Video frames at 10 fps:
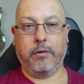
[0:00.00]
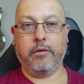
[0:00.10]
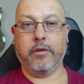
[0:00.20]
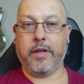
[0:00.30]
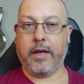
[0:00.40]

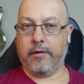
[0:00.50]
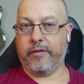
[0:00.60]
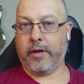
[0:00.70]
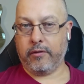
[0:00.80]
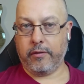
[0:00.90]
So they had a
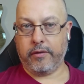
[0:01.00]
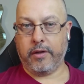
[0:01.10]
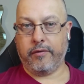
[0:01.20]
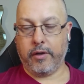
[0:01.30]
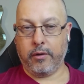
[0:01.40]
fractional
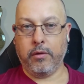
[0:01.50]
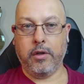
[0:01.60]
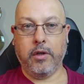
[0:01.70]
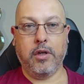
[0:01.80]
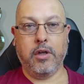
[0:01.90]
CFO
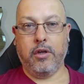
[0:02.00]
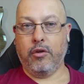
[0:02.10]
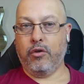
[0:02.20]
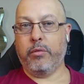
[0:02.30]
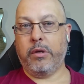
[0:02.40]

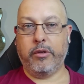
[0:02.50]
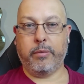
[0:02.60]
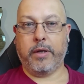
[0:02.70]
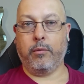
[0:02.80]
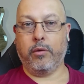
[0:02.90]
who maybe
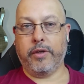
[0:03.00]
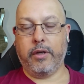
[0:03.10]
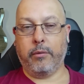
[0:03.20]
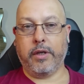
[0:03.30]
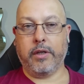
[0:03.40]
spent 1 day a
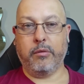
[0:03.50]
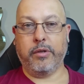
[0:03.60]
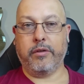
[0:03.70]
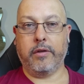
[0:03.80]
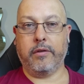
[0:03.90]
week in the
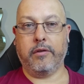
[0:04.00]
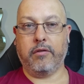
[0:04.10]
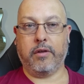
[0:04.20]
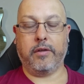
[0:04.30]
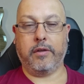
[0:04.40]
business
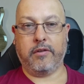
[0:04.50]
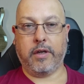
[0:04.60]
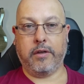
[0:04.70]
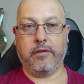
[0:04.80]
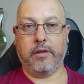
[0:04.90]
addressing the
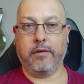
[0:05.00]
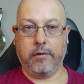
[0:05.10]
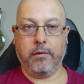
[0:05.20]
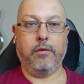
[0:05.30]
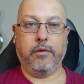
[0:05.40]
challenges, and
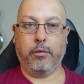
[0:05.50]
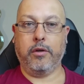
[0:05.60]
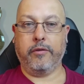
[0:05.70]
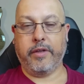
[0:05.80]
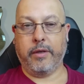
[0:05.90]
all the work
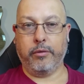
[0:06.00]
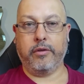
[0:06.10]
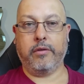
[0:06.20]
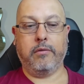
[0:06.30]
for them was